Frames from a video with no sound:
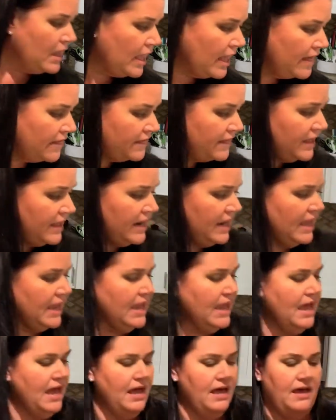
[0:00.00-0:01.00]
And then I
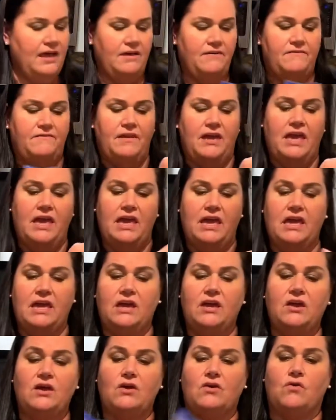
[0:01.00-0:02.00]
have
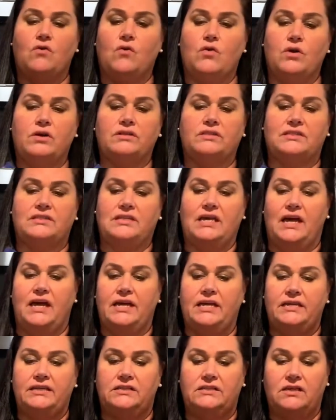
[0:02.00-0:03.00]
a
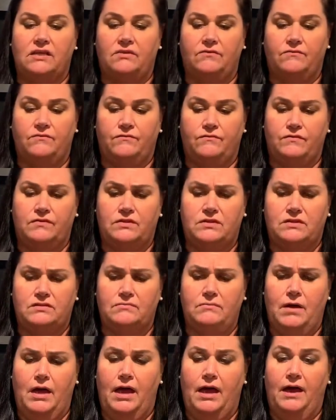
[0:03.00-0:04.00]
quart-size
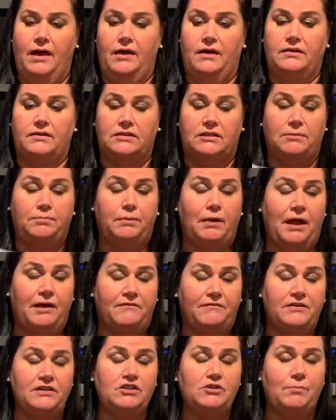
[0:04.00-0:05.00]
Ziploc
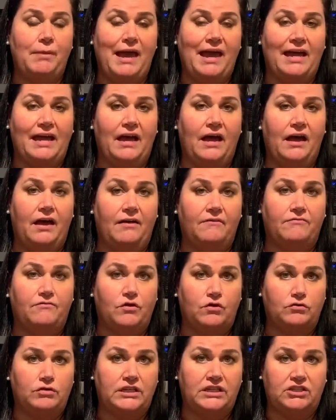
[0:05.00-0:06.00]
freezer bag of
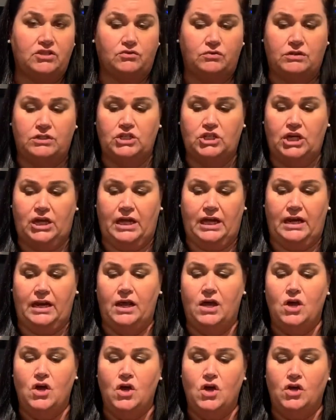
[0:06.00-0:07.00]
rotisserie chicken.
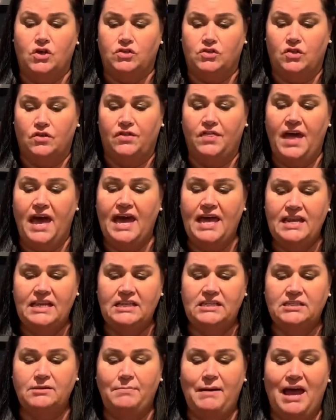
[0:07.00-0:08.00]
So that
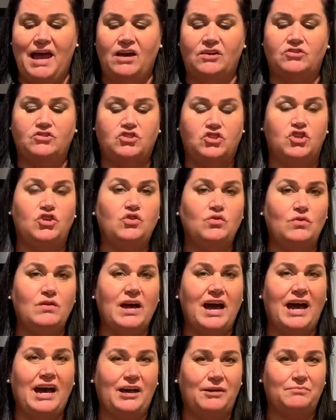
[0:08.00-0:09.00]
is about 2
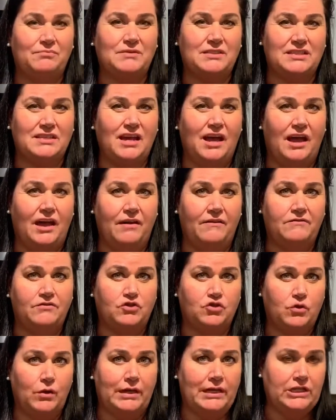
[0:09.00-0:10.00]
cups of
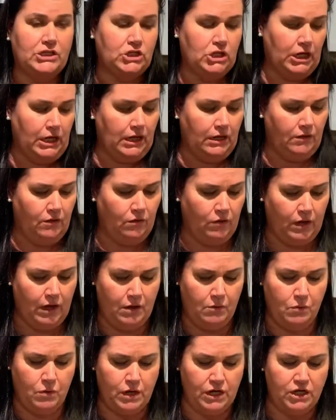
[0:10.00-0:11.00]
shredded chicken. Okay,
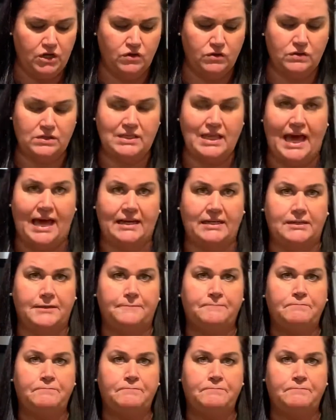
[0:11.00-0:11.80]
we're gonna use that.